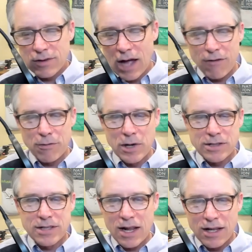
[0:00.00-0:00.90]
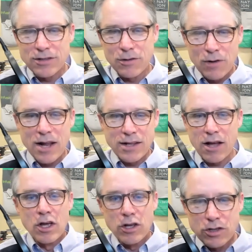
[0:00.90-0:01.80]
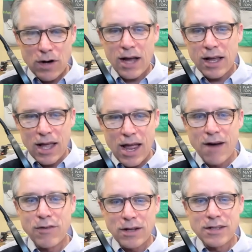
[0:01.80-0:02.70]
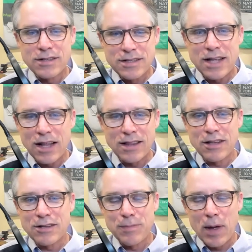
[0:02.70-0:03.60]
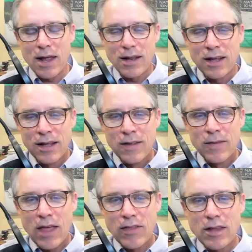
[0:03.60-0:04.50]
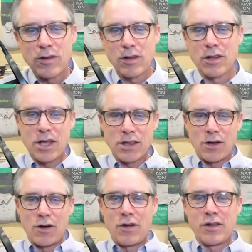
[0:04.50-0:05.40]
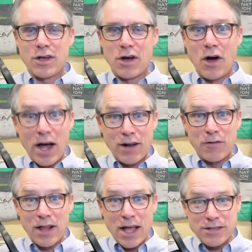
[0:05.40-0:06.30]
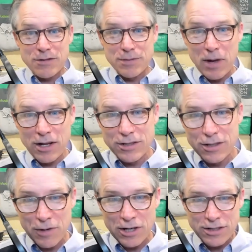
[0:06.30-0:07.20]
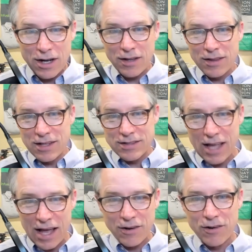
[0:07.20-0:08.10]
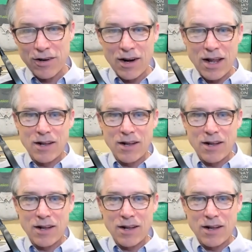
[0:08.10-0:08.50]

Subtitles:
however much that is. You write it down. You track every cent that you spend. And then you look at the whole and you go, oh, I didn't realize I was spending so much on this category.